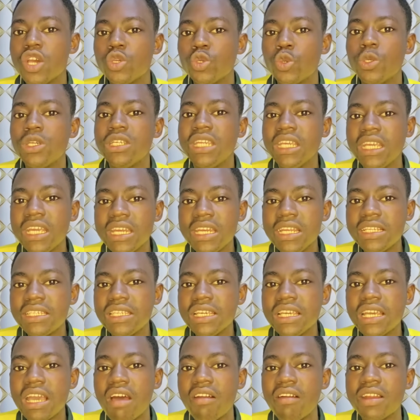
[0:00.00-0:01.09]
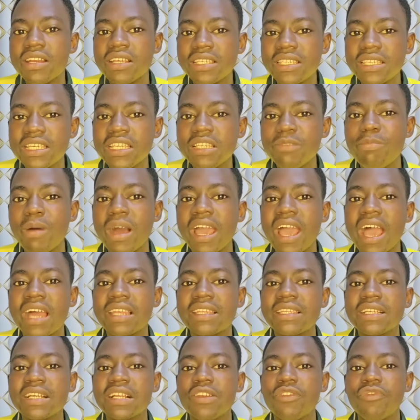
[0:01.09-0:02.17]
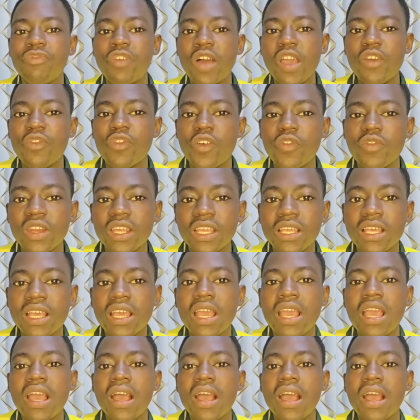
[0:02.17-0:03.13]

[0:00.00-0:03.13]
to dignity guaranteed by Article 5 of the